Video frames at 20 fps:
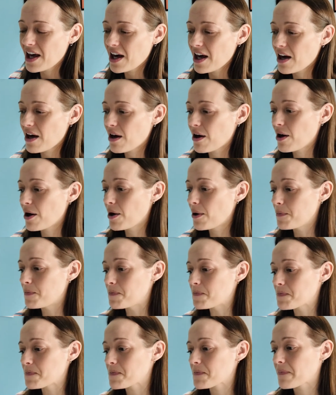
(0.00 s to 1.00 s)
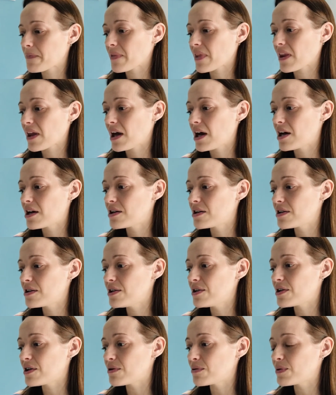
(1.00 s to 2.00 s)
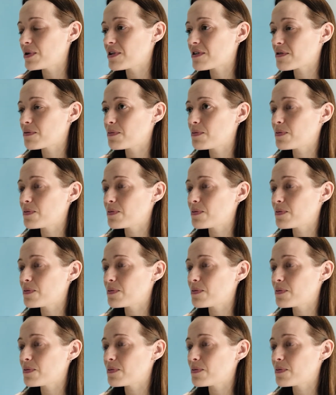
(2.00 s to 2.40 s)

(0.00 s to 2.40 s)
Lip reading: Yeah. And you know, with